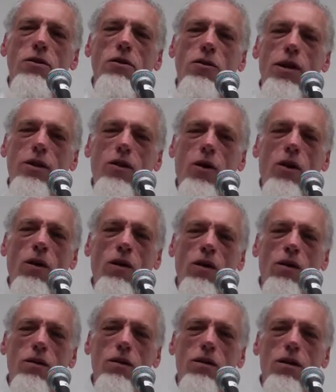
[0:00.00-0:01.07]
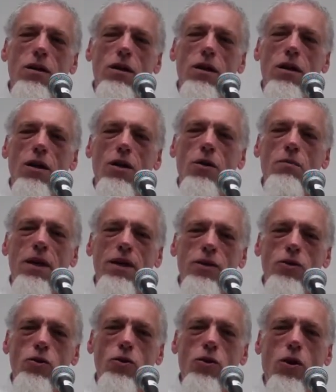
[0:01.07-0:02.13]
So they called, her
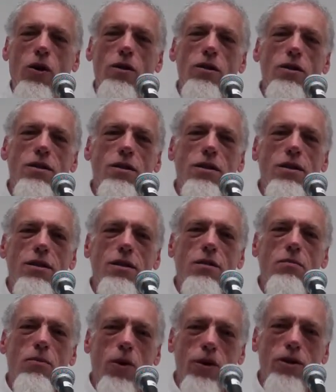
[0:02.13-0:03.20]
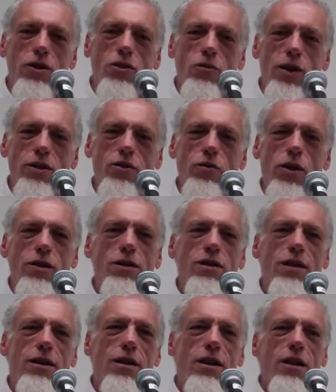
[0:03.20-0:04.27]
manager called in Marty's restaurant and
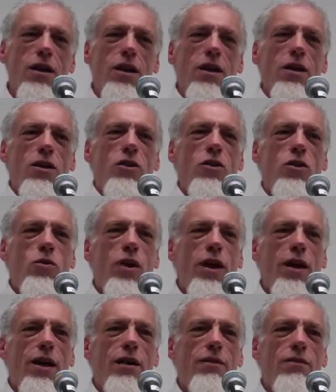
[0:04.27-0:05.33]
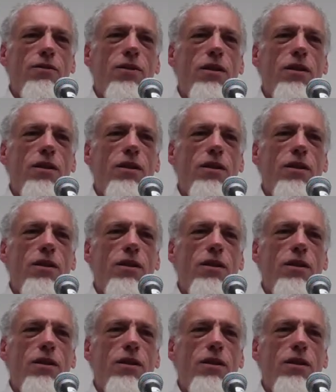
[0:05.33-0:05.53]
said, do you have